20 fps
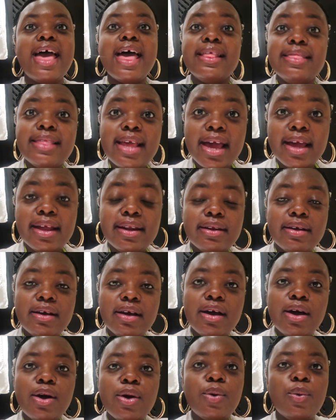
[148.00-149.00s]
and
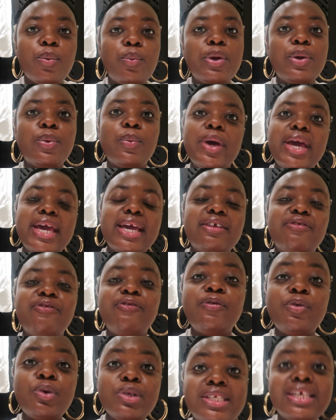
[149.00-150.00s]
then we waited
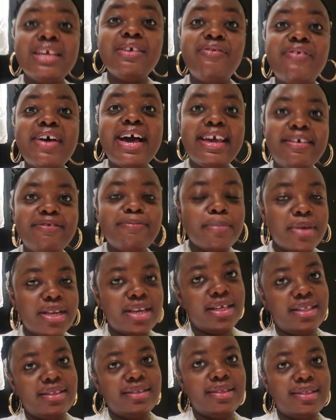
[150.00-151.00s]
45
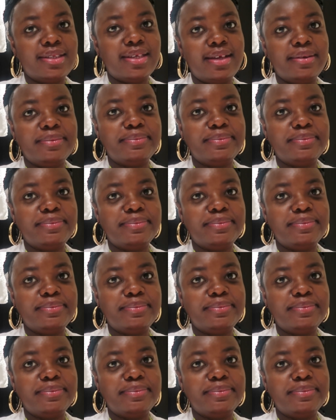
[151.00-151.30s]
minutes